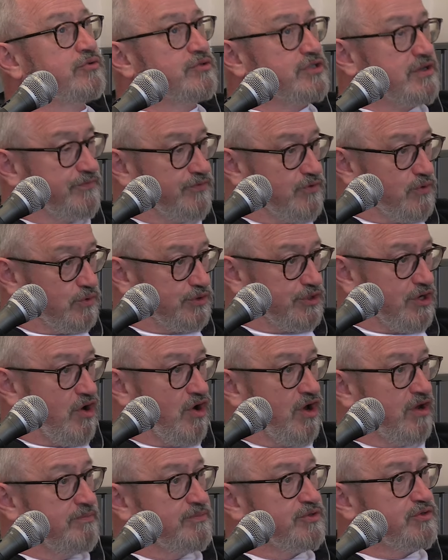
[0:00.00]
through difficult
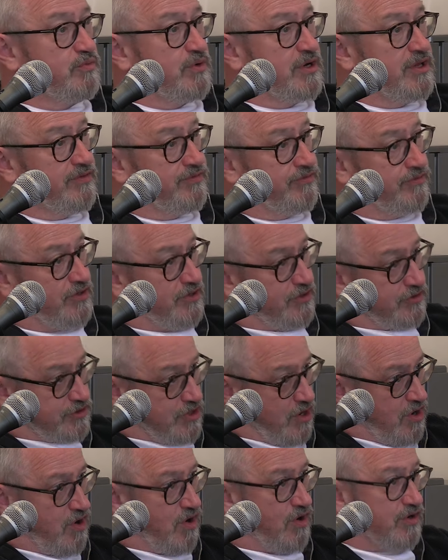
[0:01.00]
times with
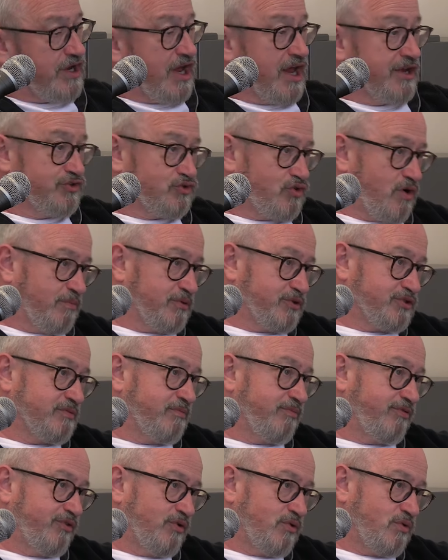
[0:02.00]
dark and
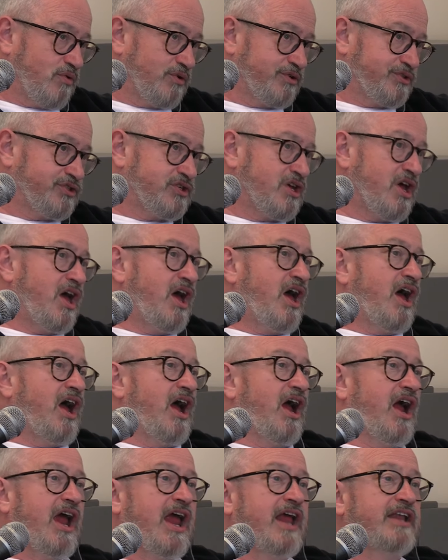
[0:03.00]
troublesome thoughts
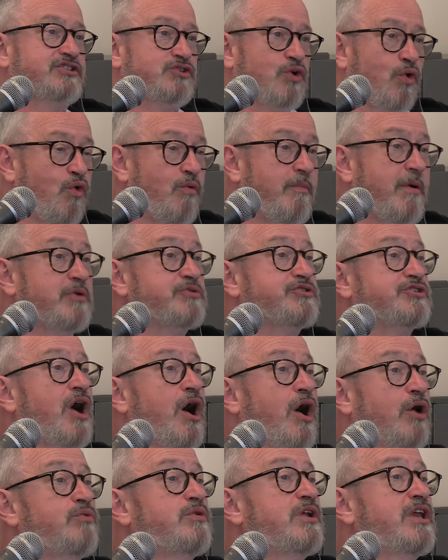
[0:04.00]
it's almost
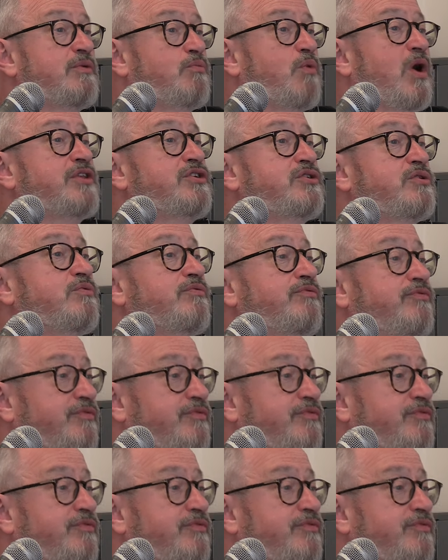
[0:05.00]
only when you